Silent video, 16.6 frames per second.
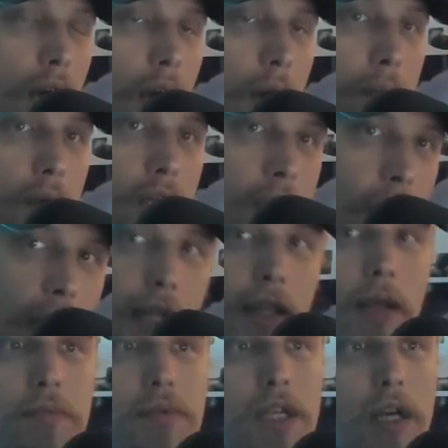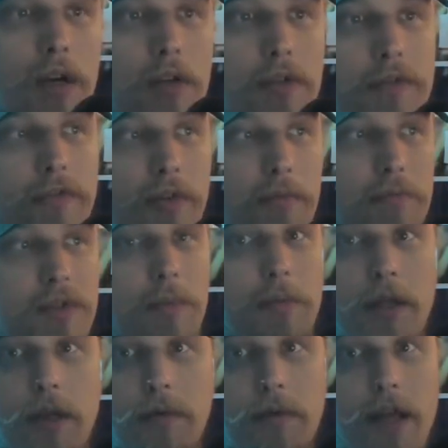protect themselves from some
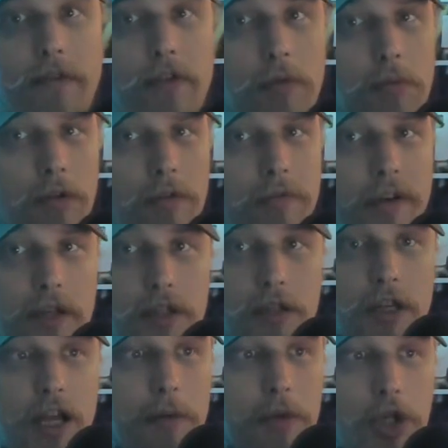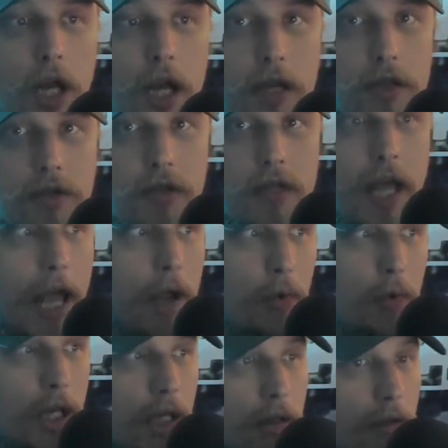of the inevitable effects of climate change that
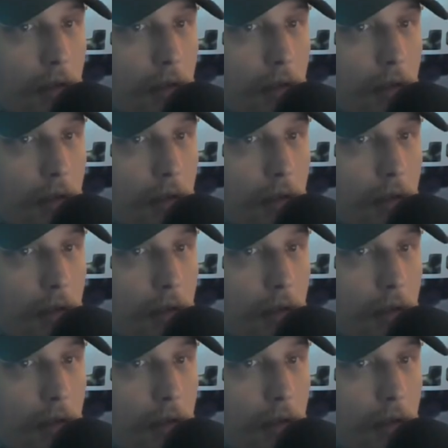we